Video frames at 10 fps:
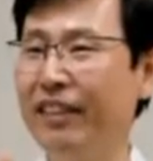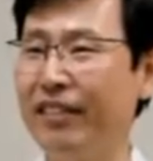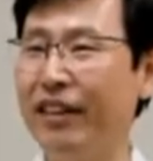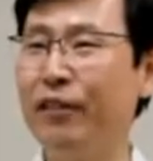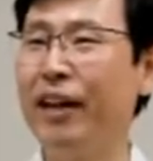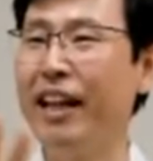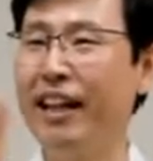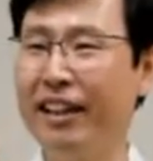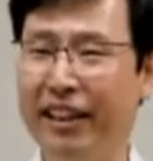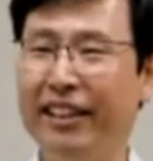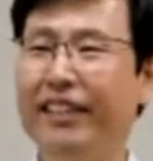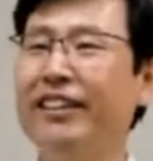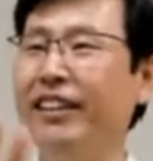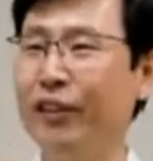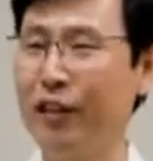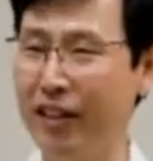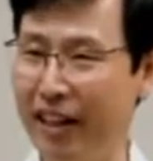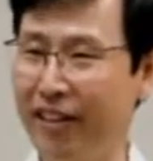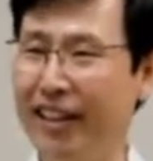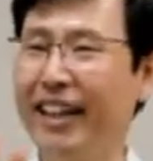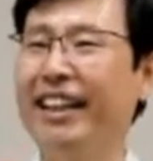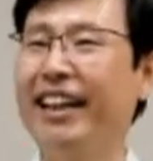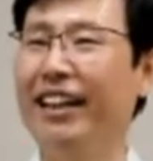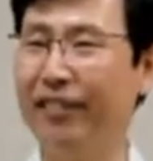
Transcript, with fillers: from Raleigh, North Carolina.